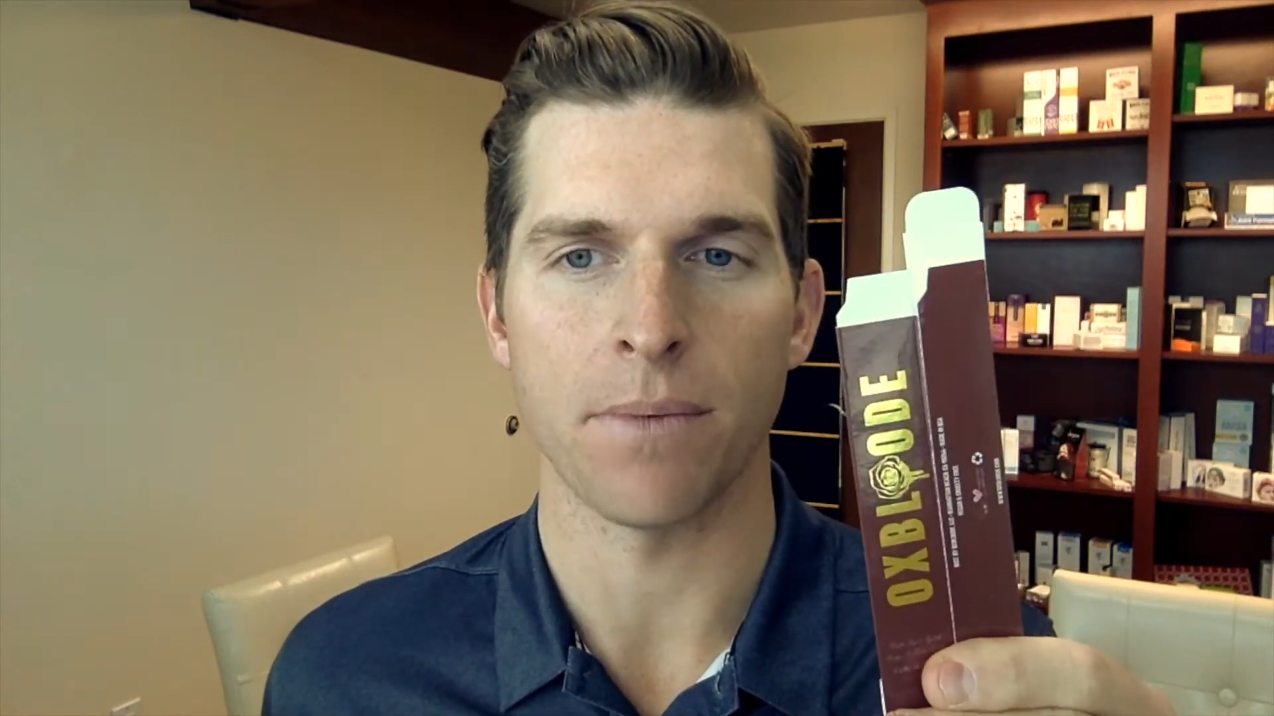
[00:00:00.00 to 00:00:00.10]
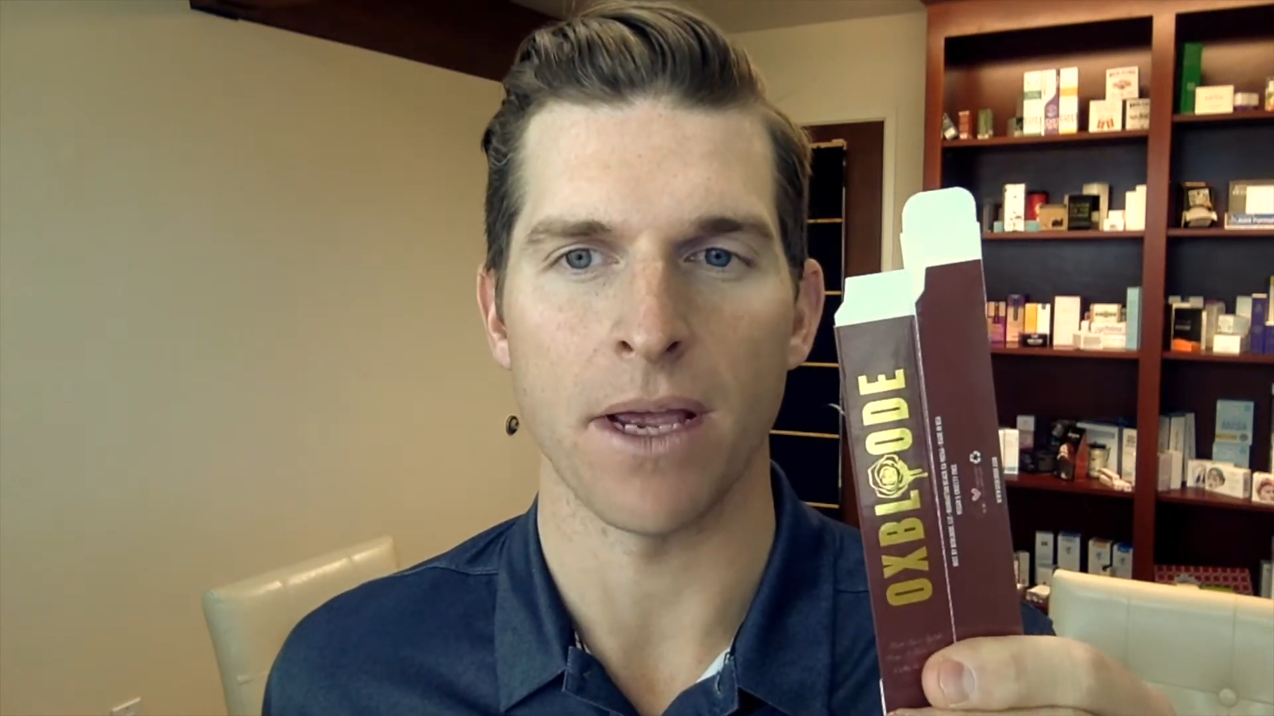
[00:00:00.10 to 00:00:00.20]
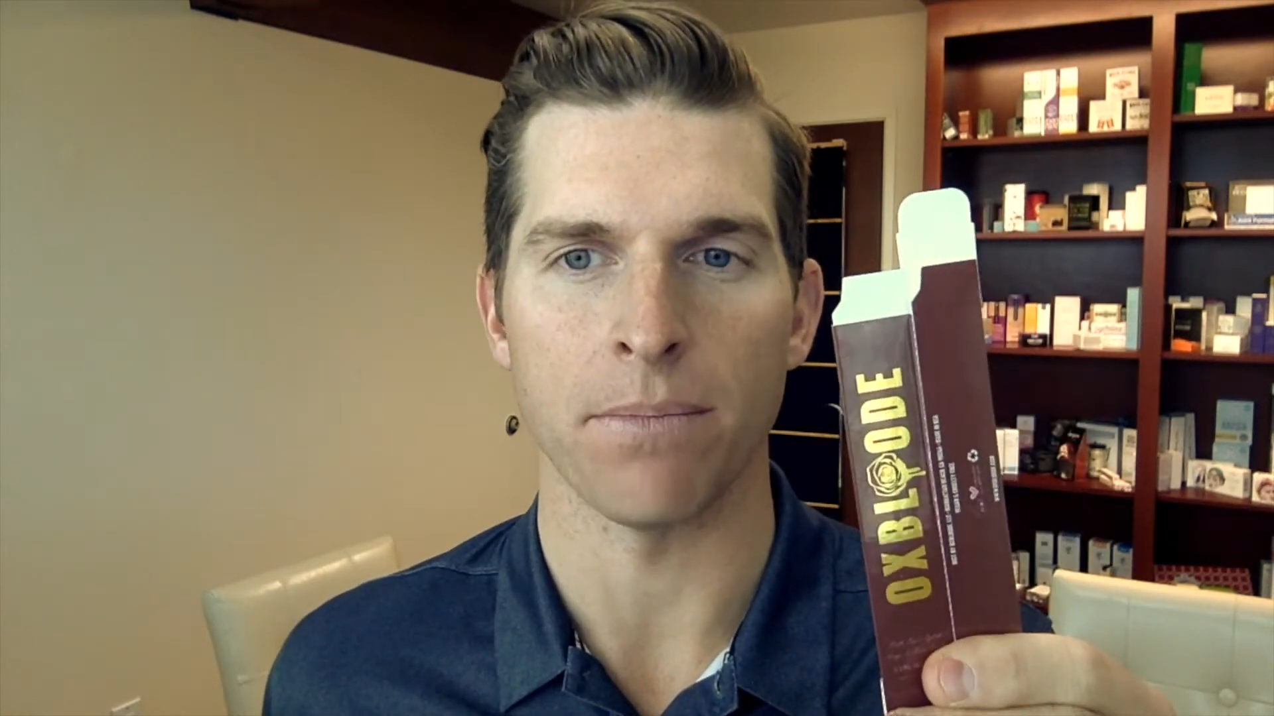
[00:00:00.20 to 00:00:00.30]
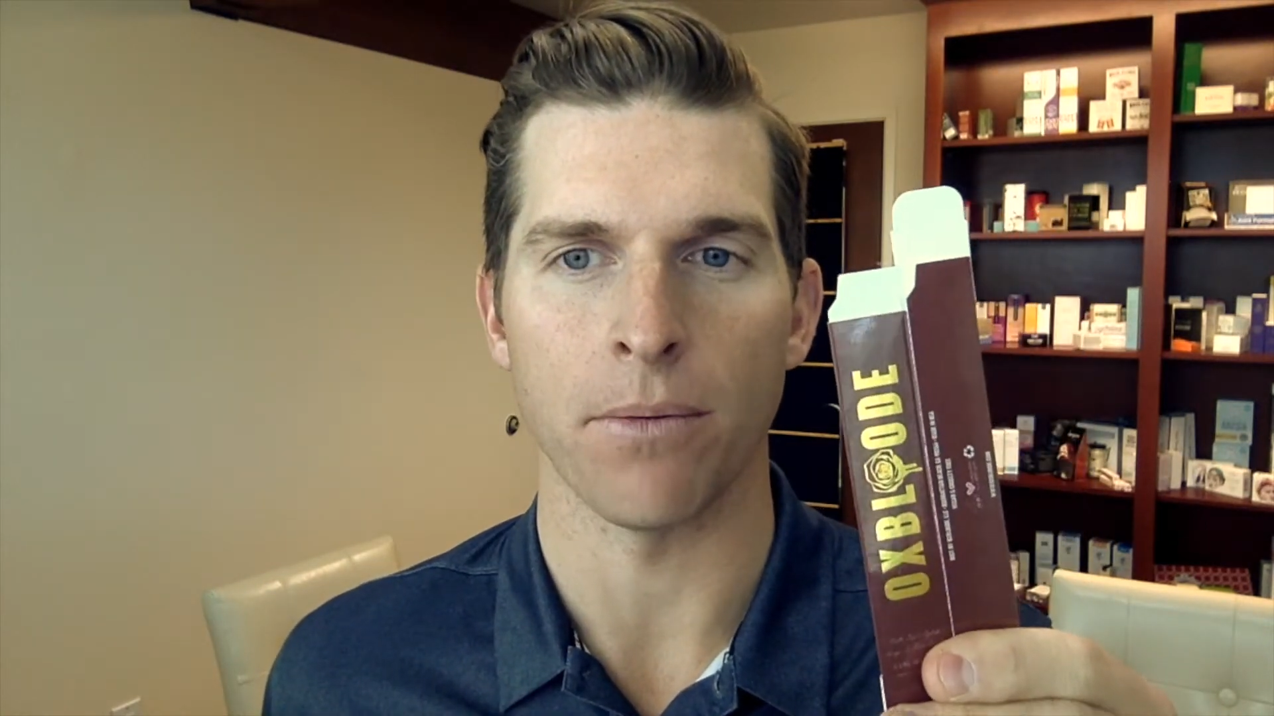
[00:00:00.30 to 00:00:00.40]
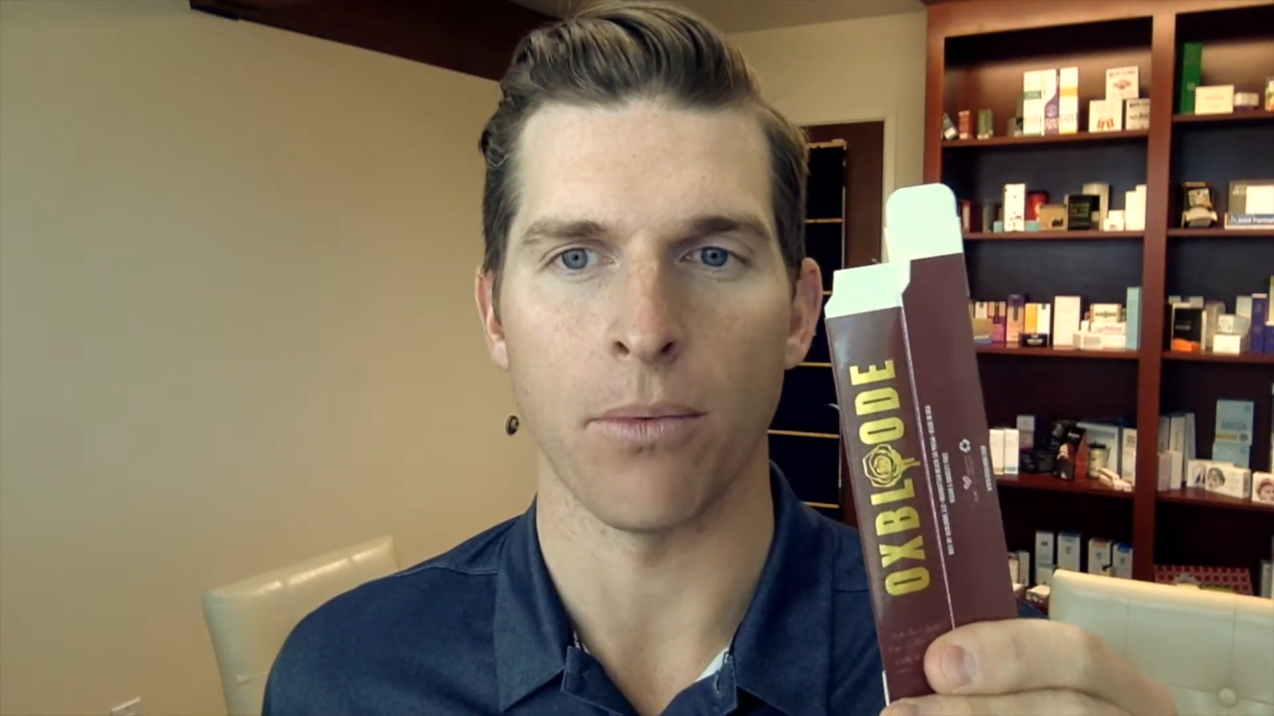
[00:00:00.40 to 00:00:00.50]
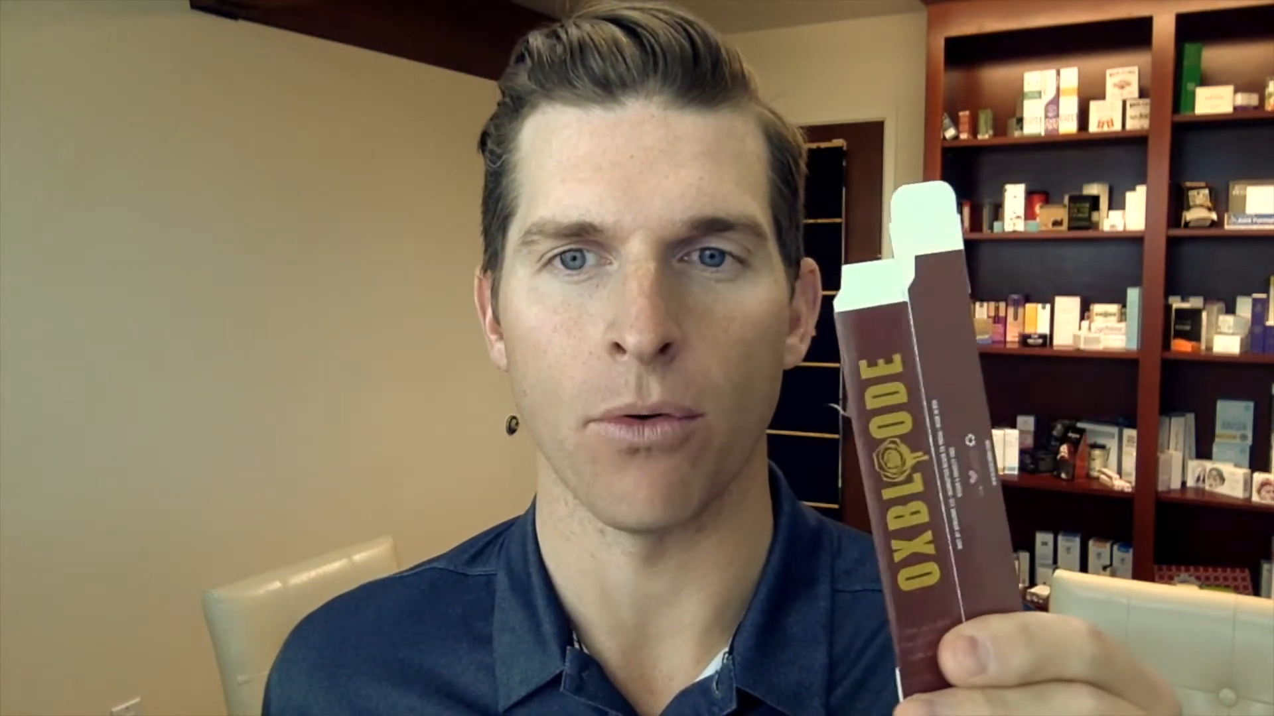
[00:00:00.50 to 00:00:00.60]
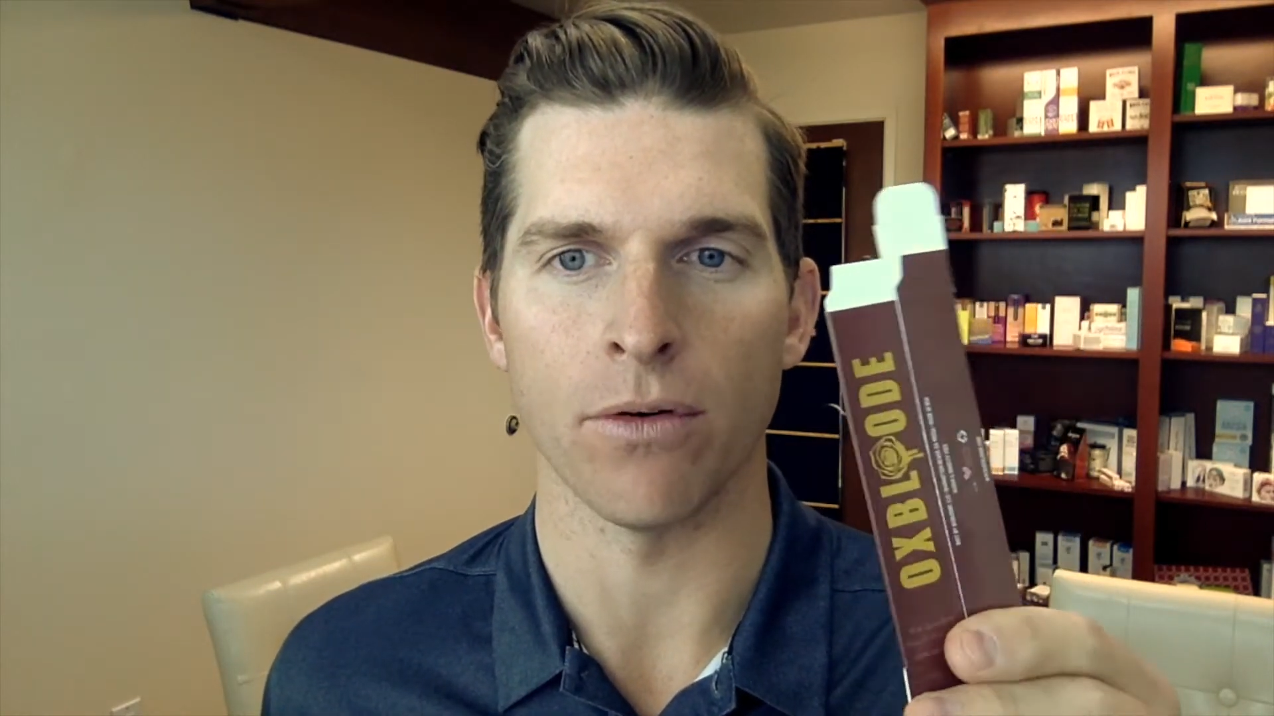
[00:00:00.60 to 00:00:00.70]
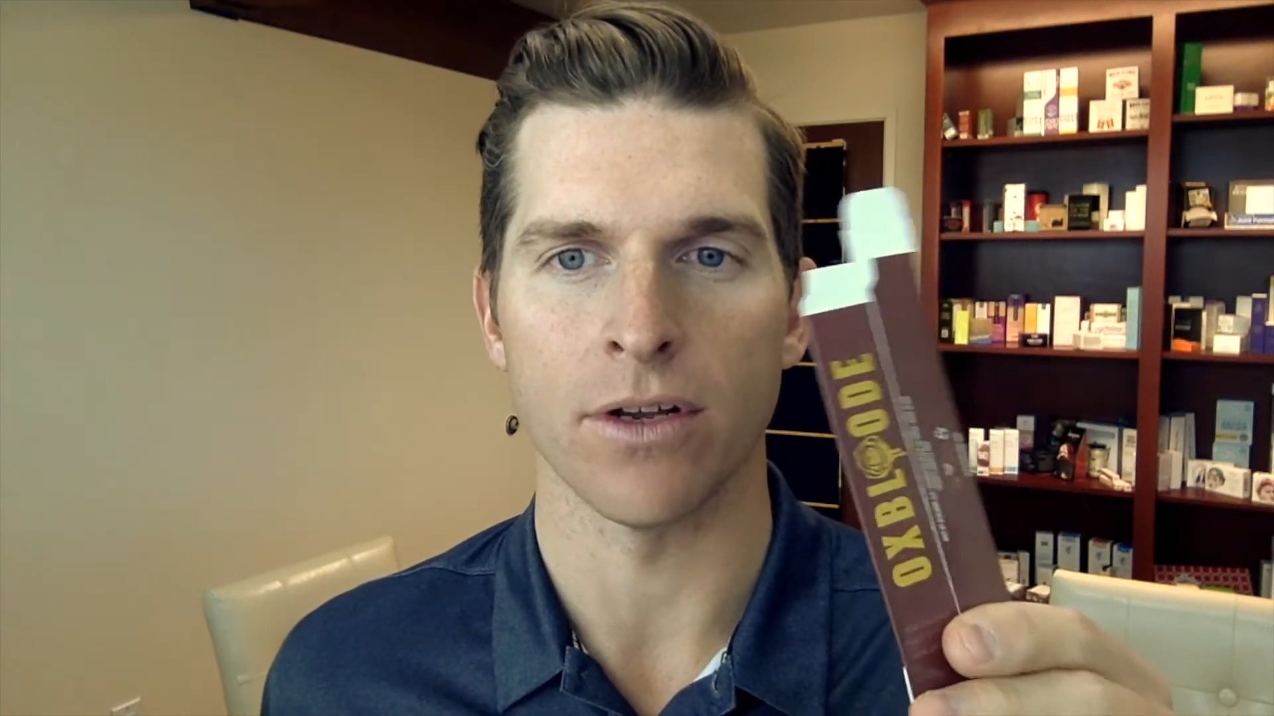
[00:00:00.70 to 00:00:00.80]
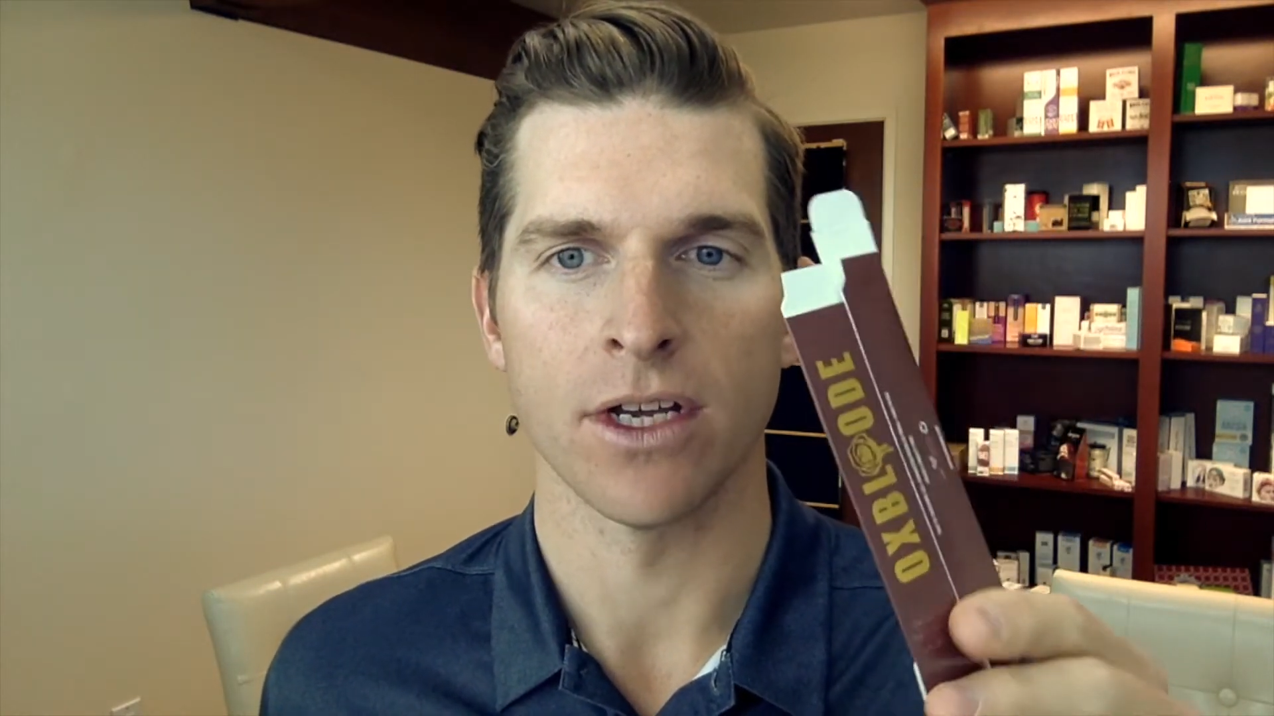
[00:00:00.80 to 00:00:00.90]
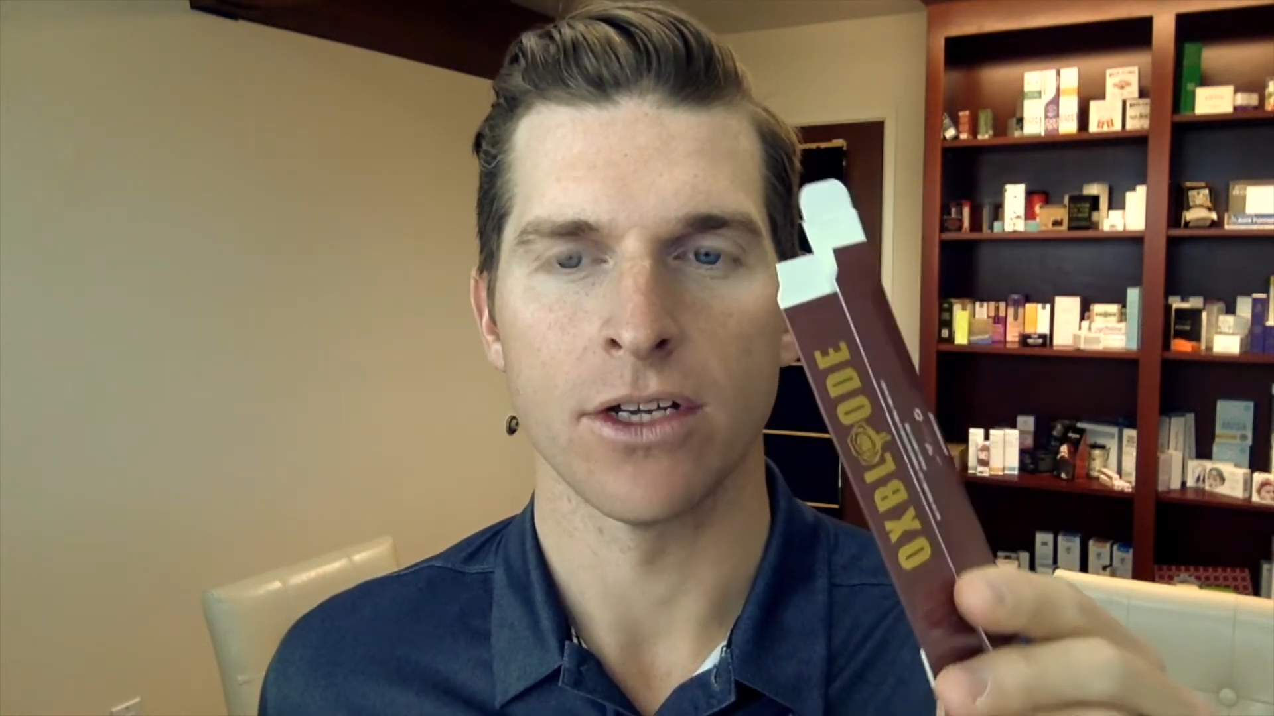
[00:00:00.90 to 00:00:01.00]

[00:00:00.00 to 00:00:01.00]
paperboard